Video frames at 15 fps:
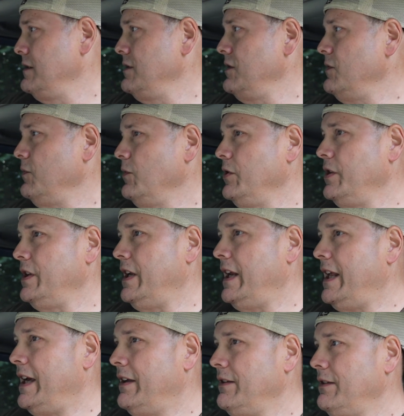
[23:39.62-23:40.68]
Just wanted to get
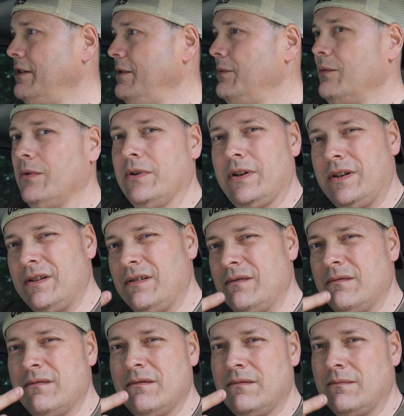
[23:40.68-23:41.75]
out and do
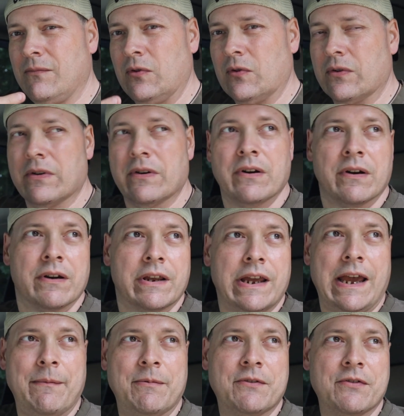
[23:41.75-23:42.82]
one more
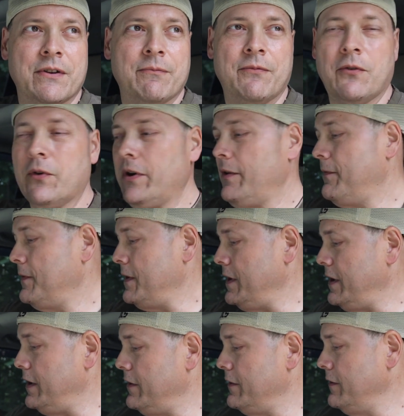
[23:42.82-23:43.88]
camping trip for you for the
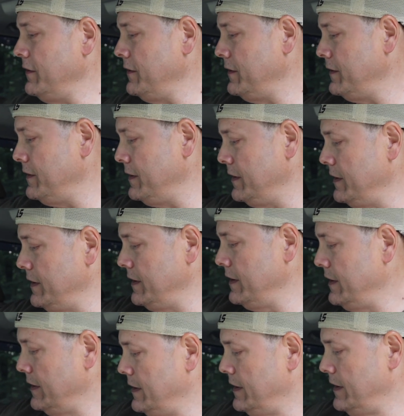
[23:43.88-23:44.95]
year.
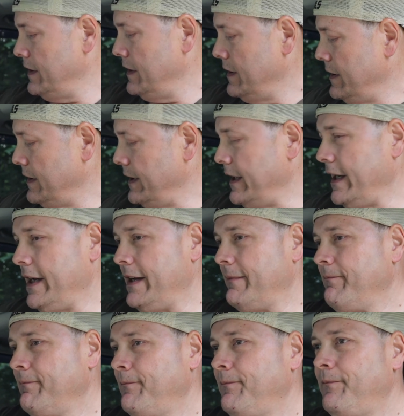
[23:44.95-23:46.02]

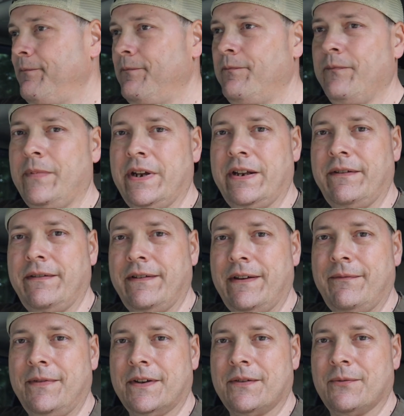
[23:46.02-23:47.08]
Um, but I'm
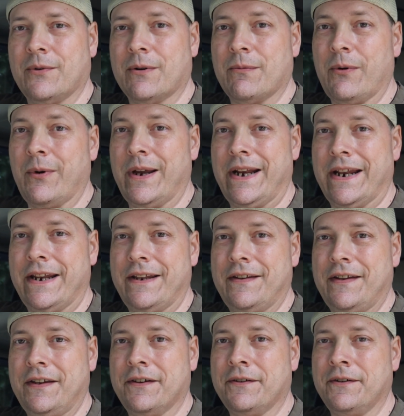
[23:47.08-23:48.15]
fixing to work my way down this
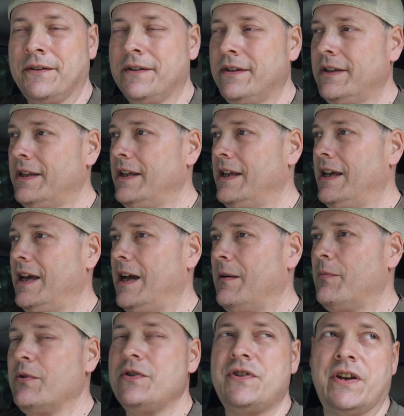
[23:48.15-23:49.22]
hill. I
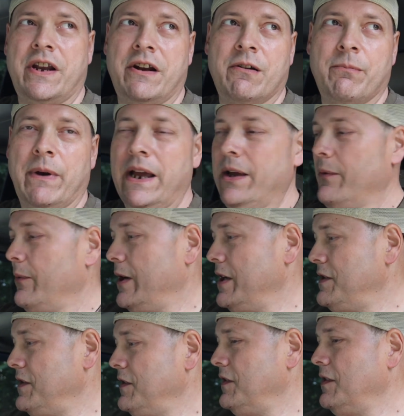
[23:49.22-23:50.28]
appreciate everybody that
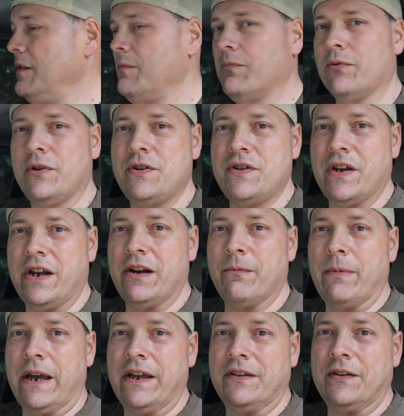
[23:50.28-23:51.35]
watches. Appreciate
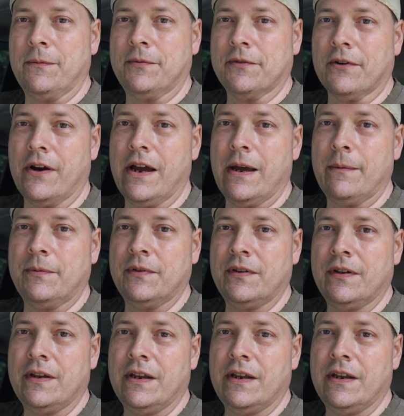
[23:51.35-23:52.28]
everybody that subscribes